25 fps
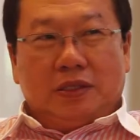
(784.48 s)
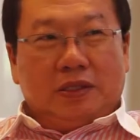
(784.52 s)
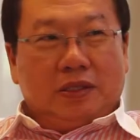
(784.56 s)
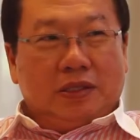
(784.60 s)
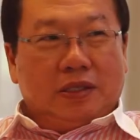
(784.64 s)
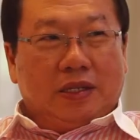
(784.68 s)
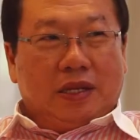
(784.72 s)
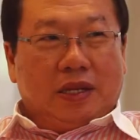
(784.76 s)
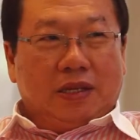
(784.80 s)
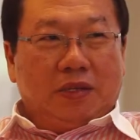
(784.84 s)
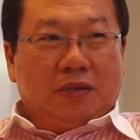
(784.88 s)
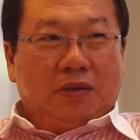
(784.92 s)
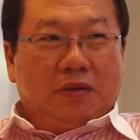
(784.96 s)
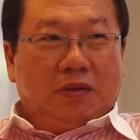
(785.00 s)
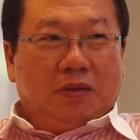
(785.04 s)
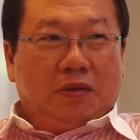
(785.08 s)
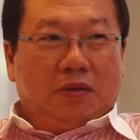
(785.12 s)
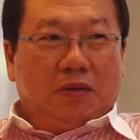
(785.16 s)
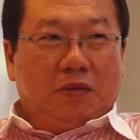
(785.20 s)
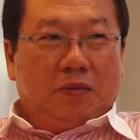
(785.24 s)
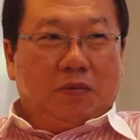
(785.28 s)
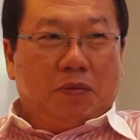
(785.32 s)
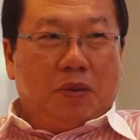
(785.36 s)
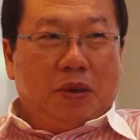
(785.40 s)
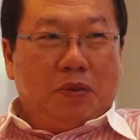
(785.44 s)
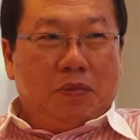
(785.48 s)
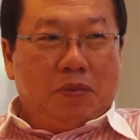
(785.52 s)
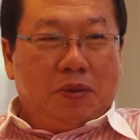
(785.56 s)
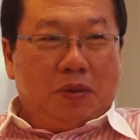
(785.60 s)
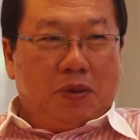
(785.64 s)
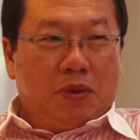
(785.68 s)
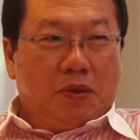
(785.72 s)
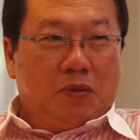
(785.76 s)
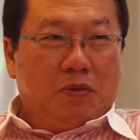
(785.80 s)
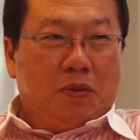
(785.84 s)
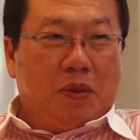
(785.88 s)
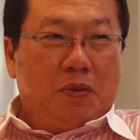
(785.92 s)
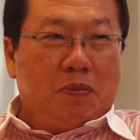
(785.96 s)
like you may
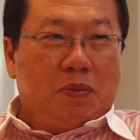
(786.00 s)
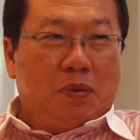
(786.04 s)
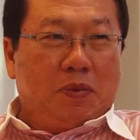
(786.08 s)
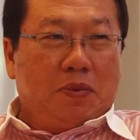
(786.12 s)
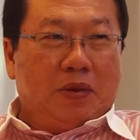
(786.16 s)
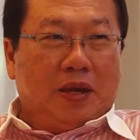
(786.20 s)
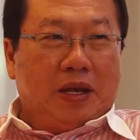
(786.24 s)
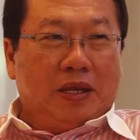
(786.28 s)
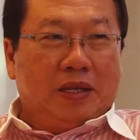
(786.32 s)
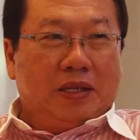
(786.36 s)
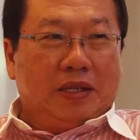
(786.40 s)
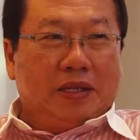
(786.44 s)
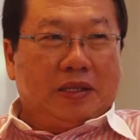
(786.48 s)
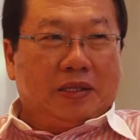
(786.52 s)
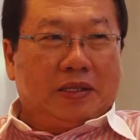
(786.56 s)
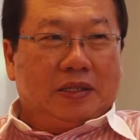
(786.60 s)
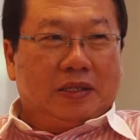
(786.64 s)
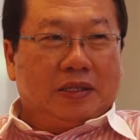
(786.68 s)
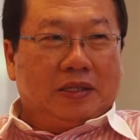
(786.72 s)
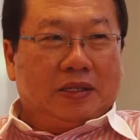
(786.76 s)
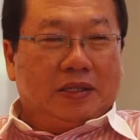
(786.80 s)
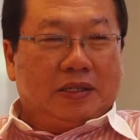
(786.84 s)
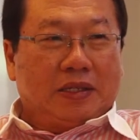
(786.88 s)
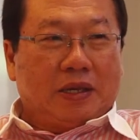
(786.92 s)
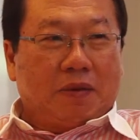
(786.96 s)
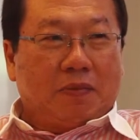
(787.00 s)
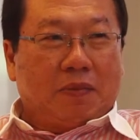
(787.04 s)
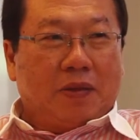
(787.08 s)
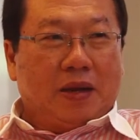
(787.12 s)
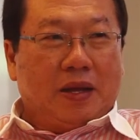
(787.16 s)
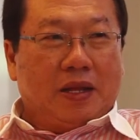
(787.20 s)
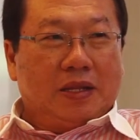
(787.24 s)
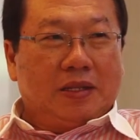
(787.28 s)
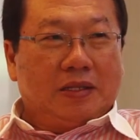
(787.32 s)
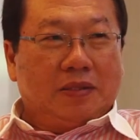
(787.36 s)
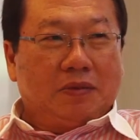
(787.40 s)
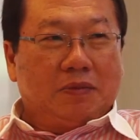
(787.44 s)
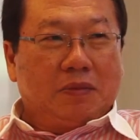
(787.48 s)
be right that
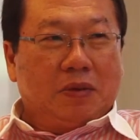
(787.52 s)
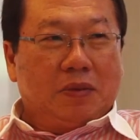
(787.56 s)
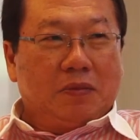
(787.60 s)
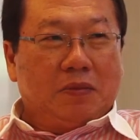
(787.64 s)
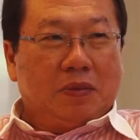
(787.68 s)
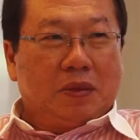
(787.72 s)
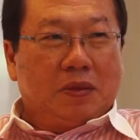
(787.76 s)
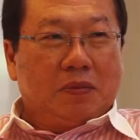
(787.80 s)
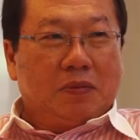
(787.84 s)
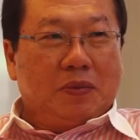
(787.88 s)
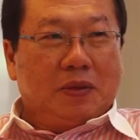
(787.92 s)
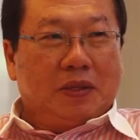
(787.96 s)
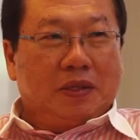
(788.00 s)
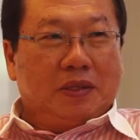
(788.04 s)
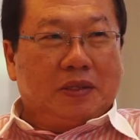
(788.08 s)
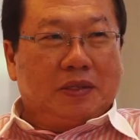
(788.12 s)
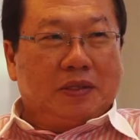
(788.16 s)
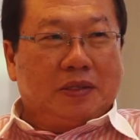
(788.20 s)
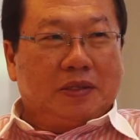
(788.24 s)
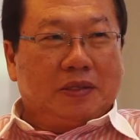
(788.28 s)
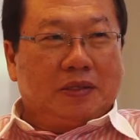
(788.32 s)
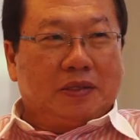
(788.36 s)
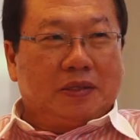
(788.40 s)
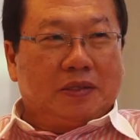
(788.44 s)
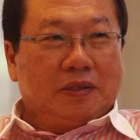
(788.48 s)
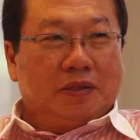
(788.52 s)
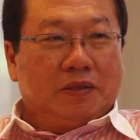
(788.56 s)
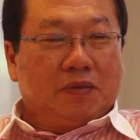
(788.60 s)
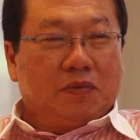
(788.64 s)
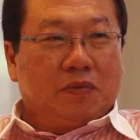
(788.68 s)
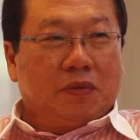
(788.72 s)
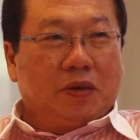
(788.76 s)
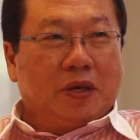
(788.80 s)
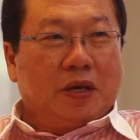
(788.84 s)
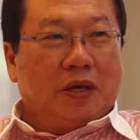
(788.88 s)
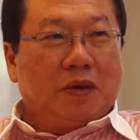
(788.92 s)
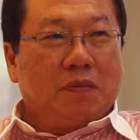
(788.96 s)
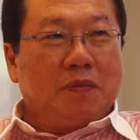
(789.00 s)
Sabahans may be a bit.
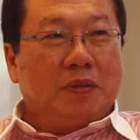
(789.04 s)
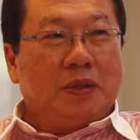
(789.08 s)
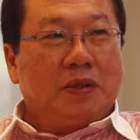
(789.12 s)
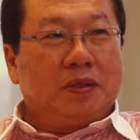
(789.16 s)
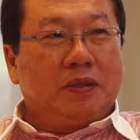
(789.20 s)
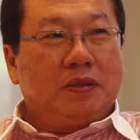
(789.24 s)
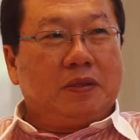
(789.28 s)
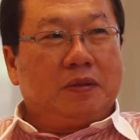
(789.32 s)
We are a bit.